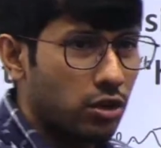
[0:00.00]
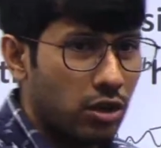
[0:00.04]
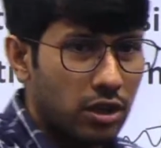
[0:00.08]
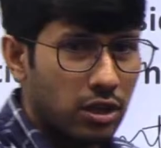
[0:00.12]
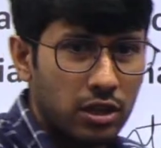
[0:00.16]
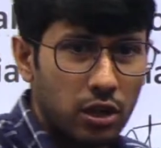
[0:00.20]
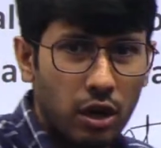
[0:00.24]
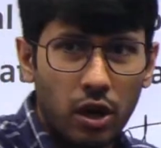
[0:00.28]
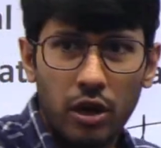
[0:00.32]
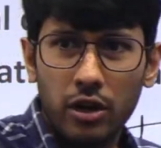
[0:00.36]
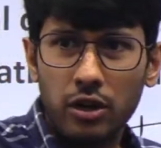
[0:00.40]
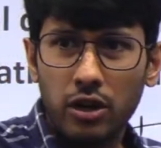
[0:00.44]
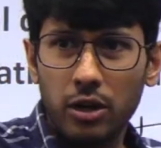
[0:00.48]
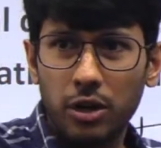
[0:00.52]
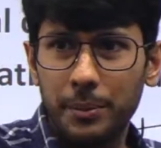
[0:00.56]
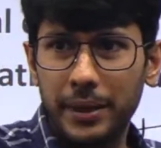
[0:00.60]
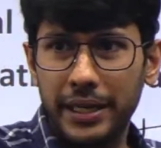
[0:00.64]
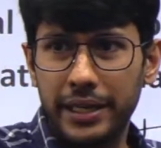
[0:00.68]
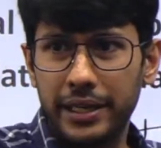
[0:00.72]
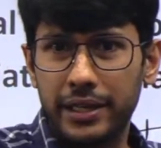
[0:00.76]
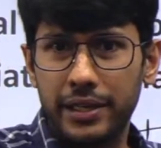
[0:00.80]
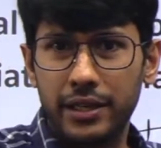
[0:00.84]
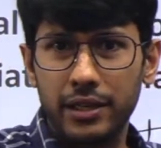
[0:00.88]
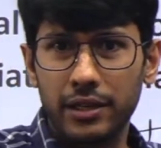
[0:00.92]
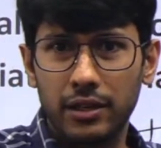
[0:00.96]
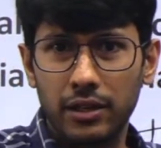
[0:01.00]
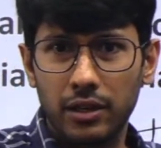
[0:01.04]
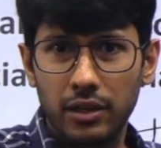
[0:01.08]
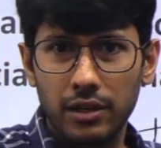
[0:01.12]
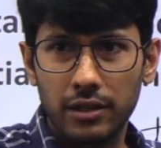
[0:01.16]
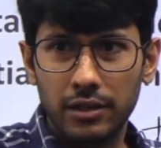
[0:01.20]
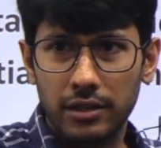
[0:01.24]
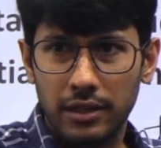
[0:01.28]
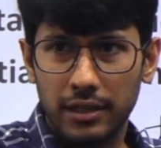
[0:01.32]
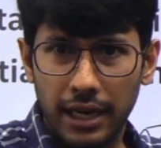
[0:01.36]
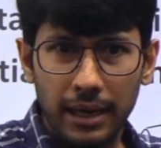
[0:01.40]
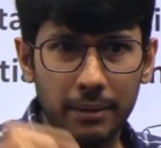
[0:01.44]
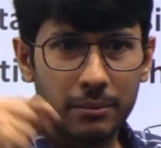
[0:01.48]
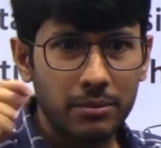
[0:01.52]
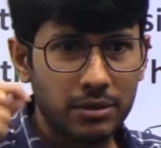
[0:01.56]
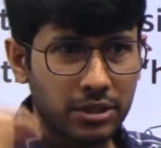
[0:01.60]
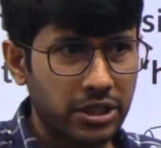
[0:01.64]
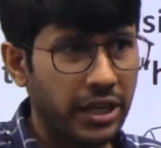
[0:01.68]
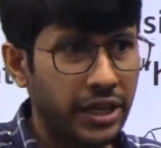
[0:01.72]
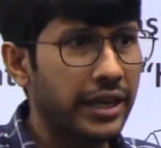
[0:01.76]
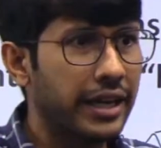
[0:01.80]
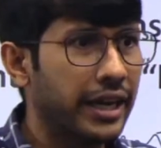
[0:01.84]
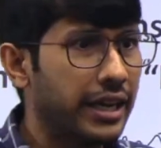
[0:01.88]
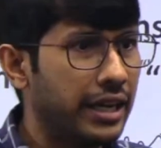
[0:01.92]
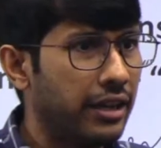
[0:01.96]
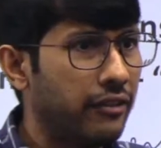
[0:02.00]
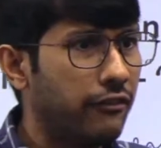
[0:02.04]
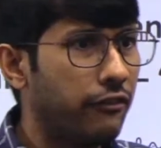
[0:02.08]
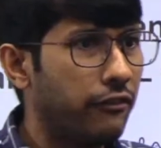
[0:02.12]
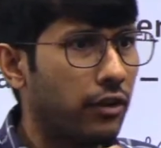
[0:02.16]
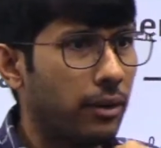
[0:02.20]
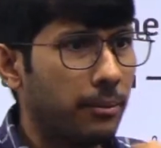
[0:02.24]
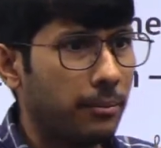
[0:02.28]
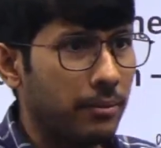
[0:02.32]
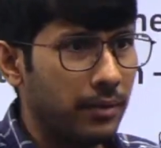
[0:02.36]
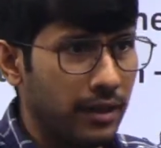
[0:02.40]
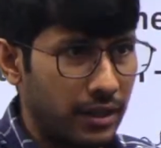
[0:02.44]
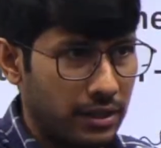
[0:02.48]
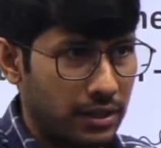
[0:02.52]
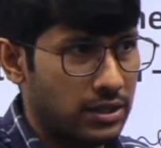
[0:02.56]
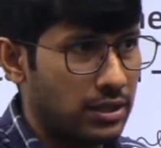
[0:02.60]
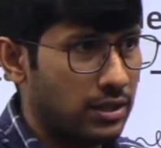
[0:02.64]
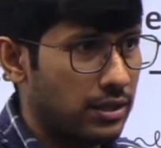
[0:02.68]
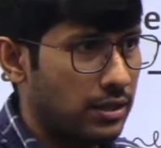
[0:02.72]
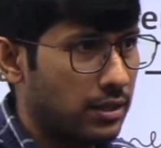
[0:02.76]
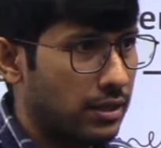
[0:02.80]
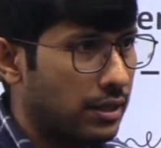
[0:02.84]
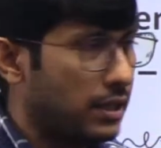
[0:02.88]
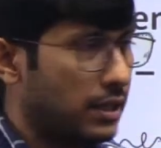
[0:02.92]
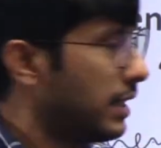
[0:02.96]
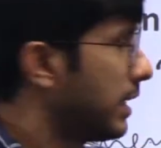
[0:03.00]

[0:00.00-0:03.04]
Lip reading: or the argument I am generating from this